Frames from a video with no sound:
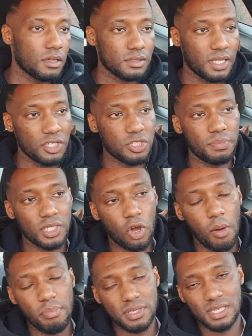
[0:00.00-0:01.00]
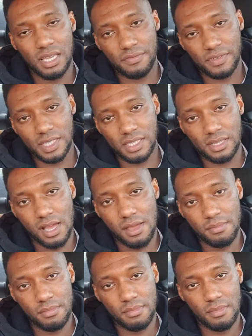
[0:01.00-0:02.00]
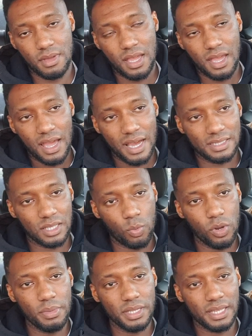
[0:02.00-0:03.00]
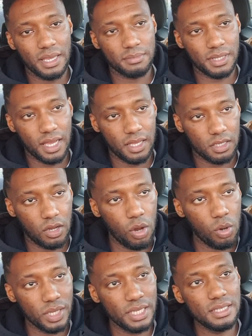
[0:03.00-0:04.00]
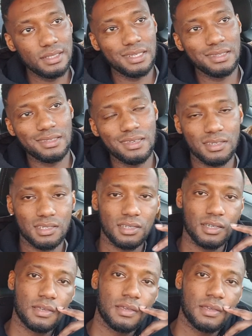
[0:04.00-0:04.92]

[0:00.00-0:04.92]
They should be compensated for their time. And the women them that, oh, he did this.